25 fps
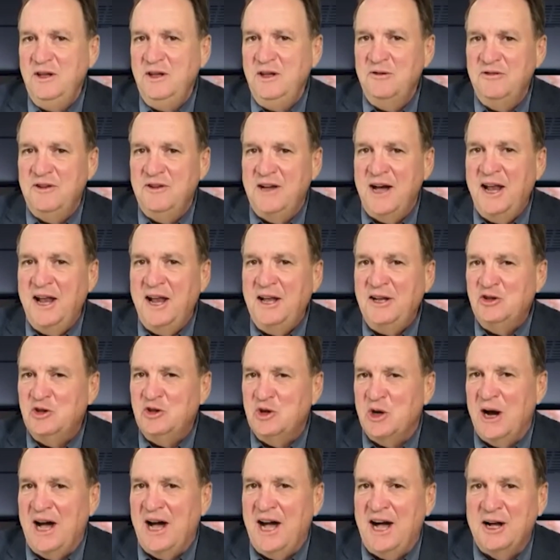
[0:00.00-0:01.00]
You've got to
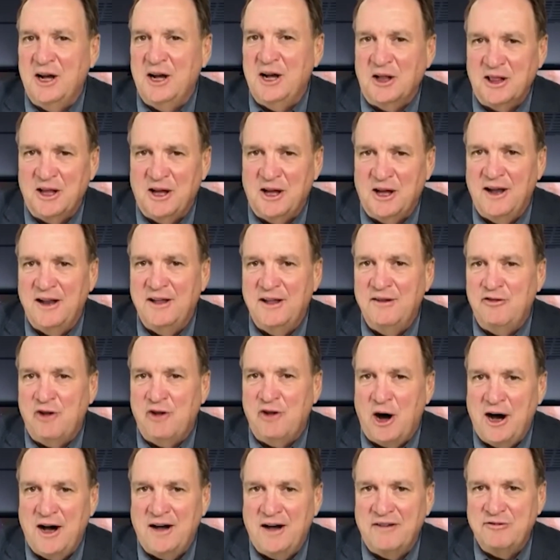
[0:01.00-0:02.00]
track a lot of
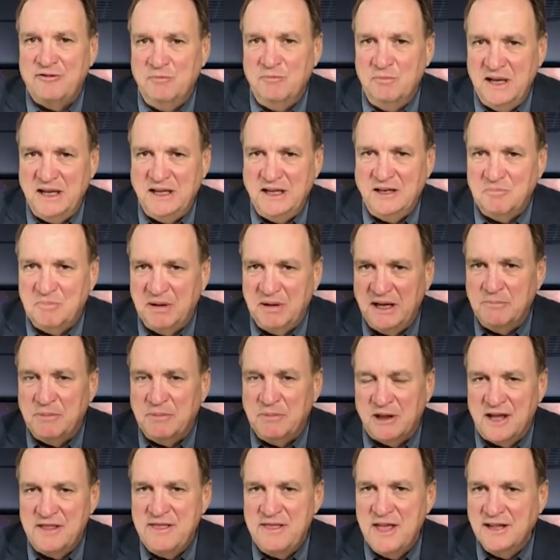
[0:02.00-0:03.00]
offbeat
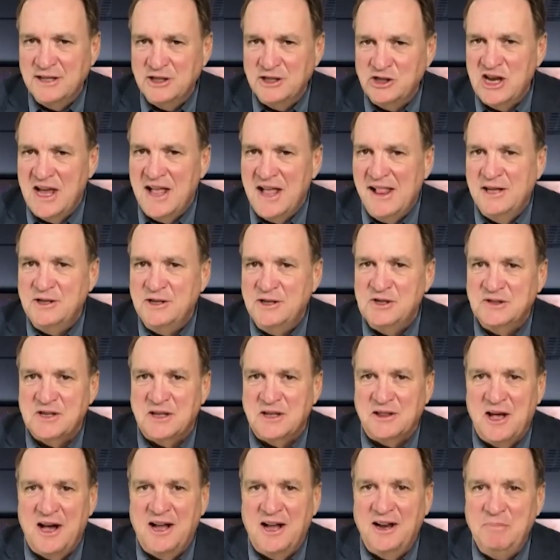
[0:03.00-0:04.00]
people. I think the challenge is a
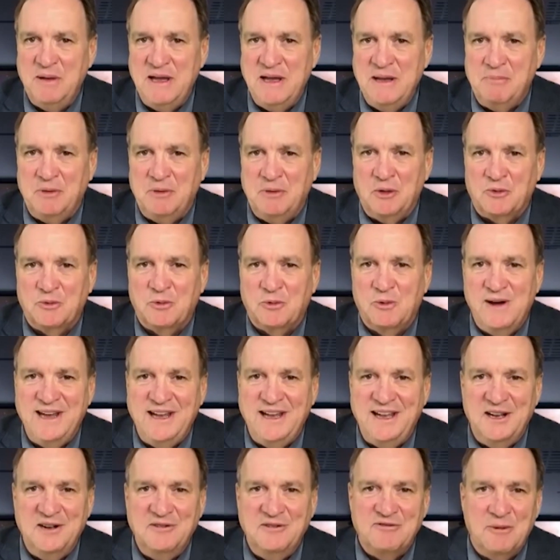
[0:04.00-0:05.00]
lot of people
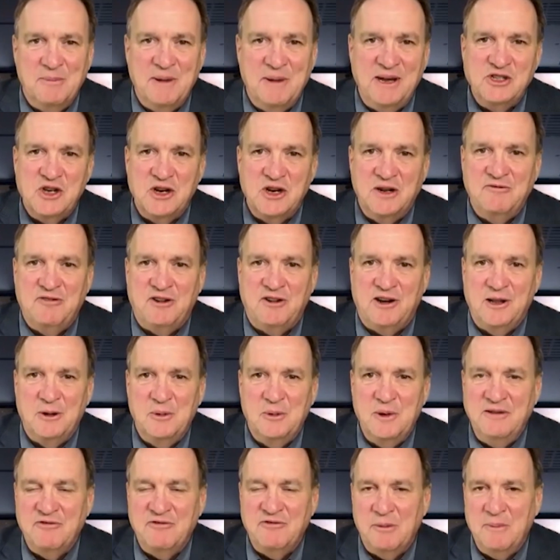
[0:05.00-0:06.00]
read information and follow
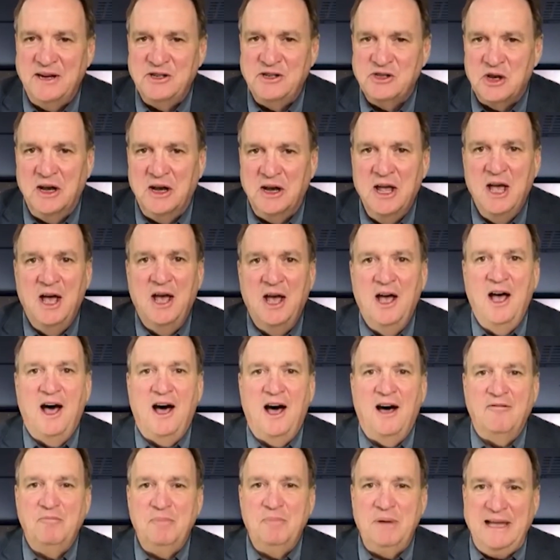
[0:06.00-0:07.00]
information
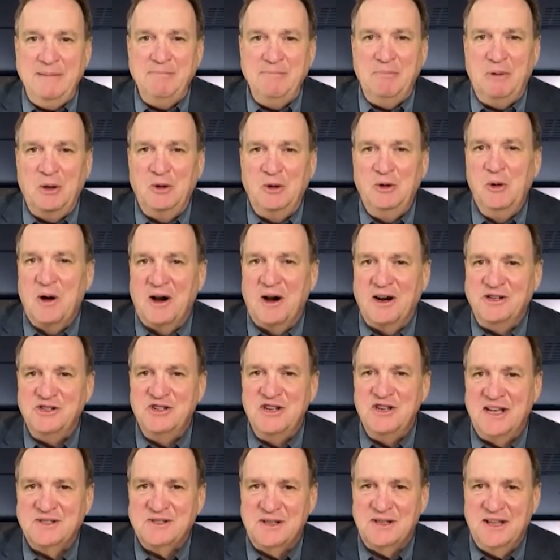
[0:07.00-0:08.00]
of people who are
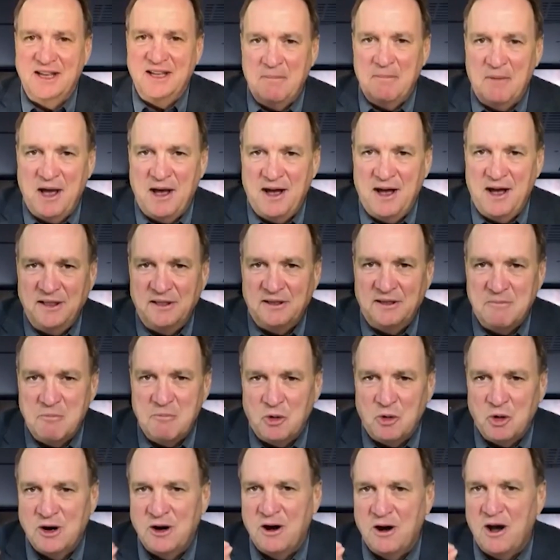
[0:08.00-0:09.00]
just like them. The
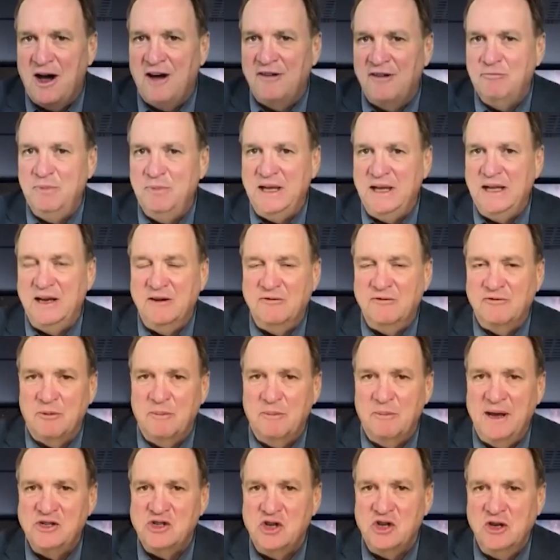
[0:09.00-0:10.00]
more offbeat
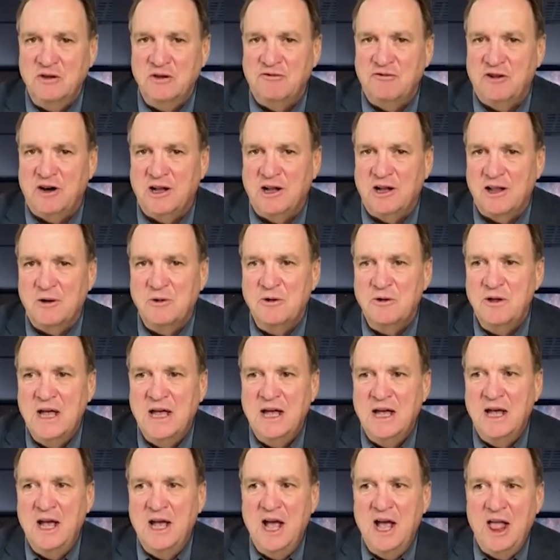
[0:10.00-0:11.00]
information you follow,
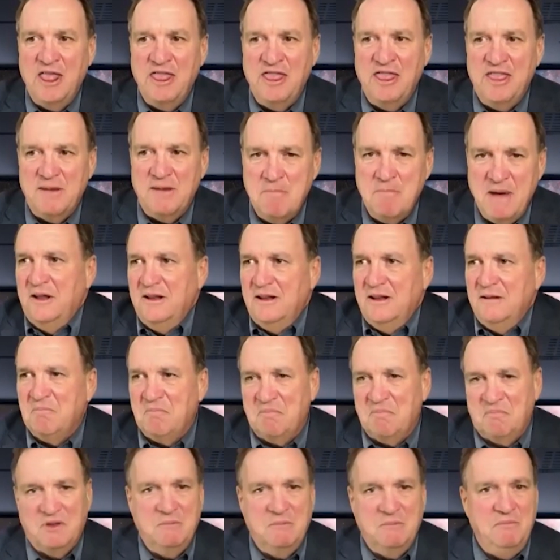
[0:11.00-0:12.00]
the
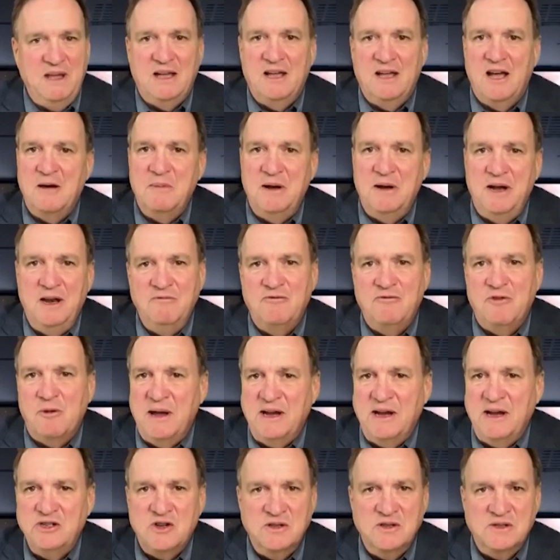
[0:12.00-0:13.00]
better. Become an
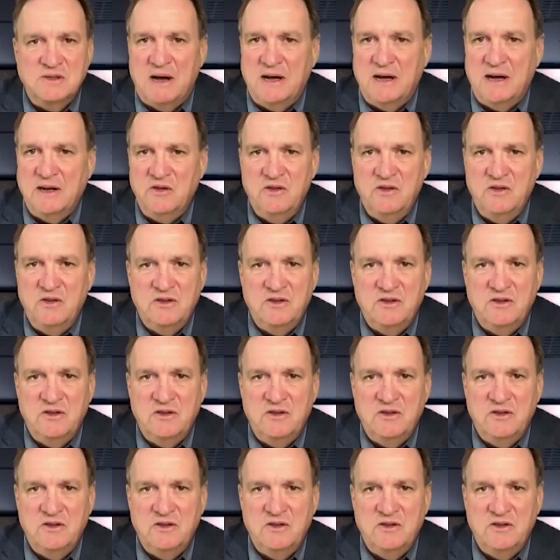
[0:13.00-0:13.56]
information sponge,